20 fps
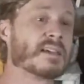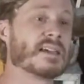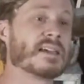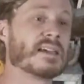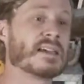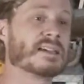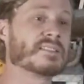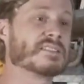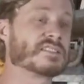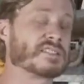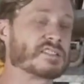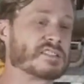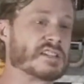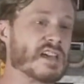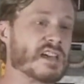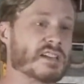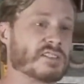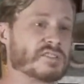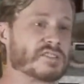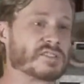in the
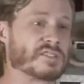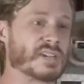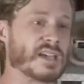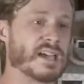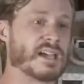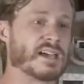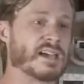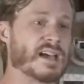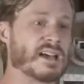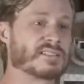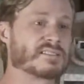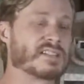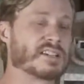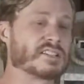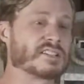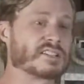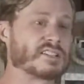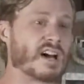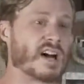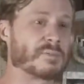states as they
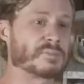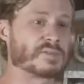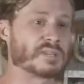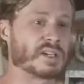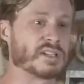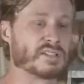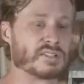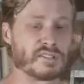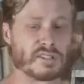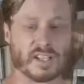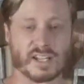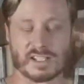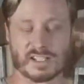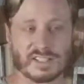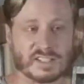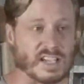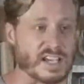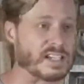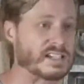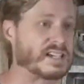stopped in their like
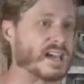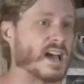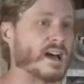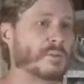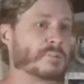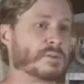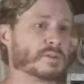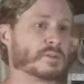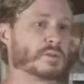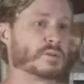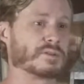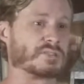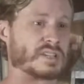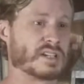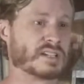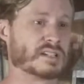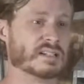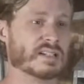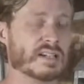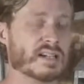state capitals.
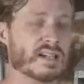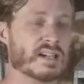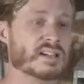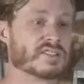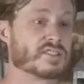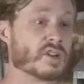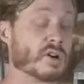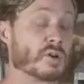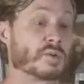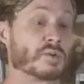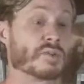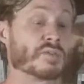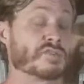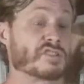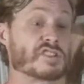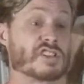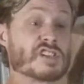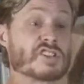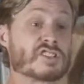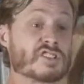And so
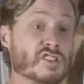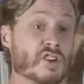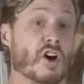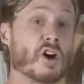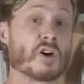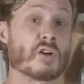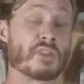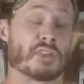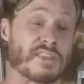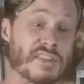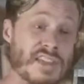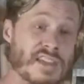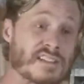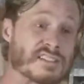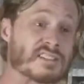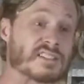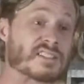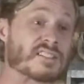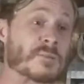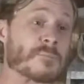she saw
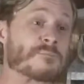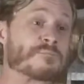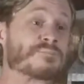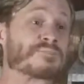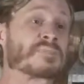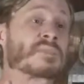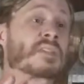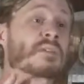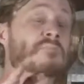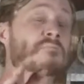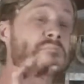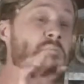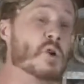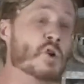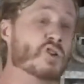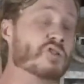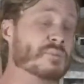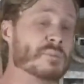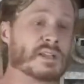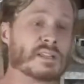this
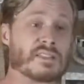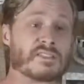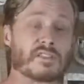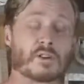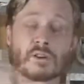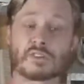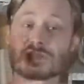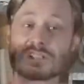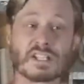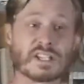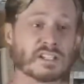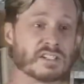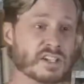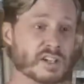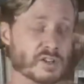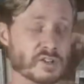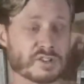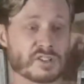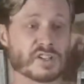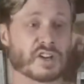movement 13
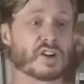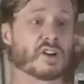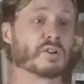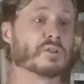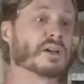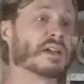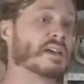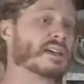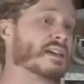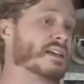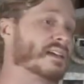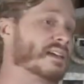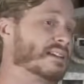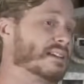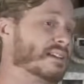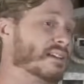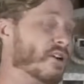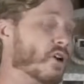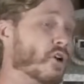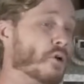years ago in
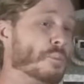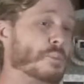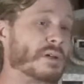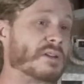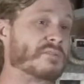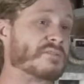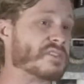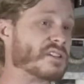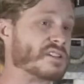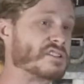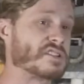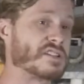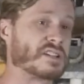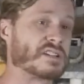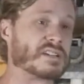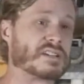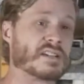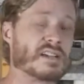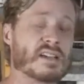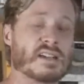an open
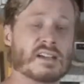vision